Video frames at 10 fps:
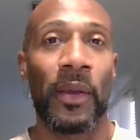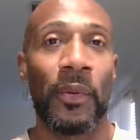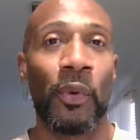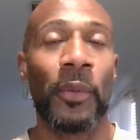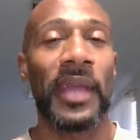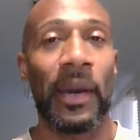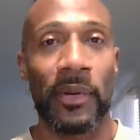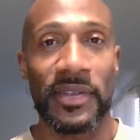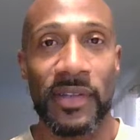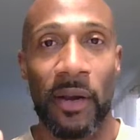will be able
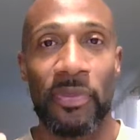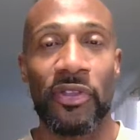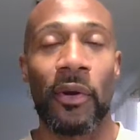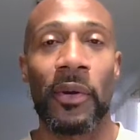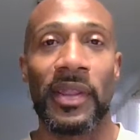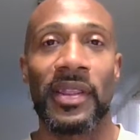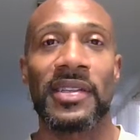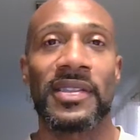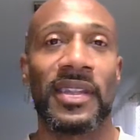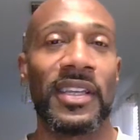to start throwing
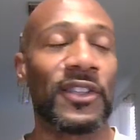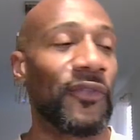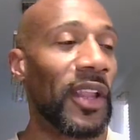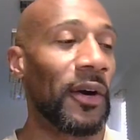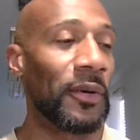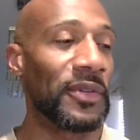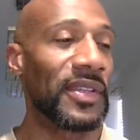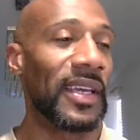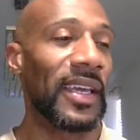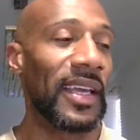these flows
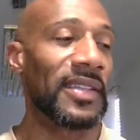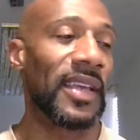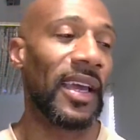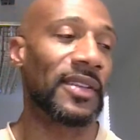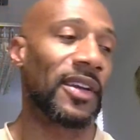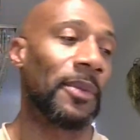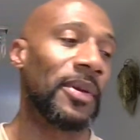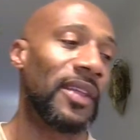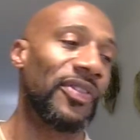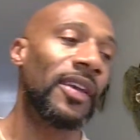into
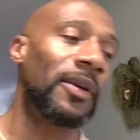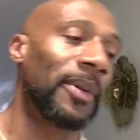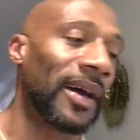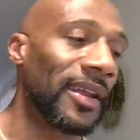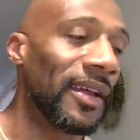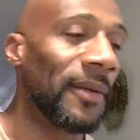XRP. Think about it.